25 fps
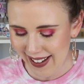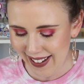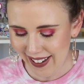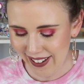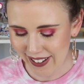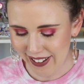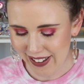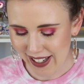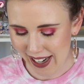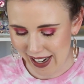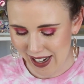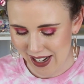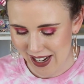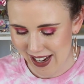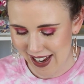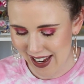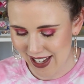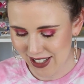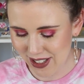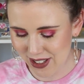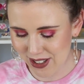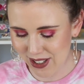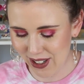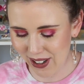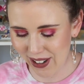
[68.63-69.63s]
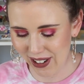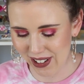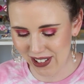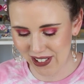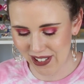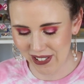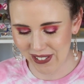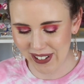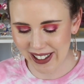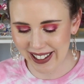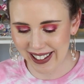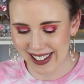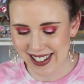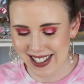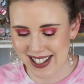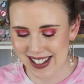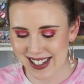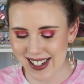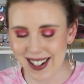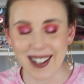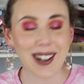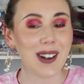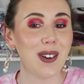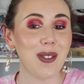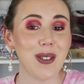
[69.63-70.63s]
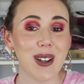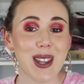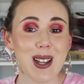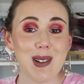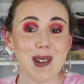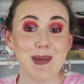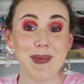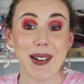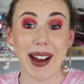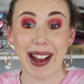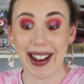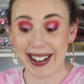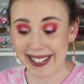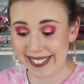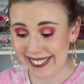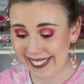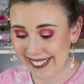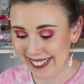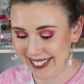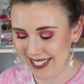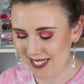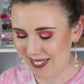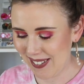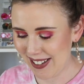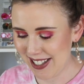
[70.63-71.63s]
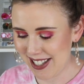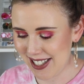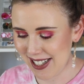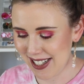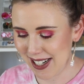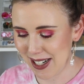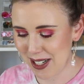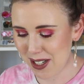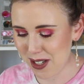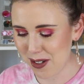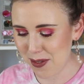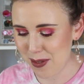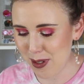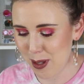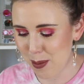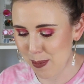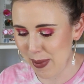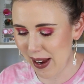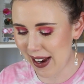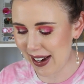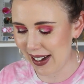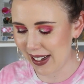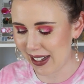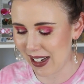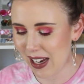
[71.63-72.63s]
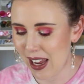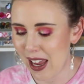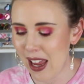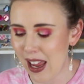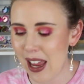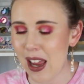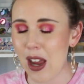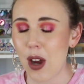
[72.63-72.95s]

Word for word: Okay, so we're gonna start off with a bang. We're starting off with a bang.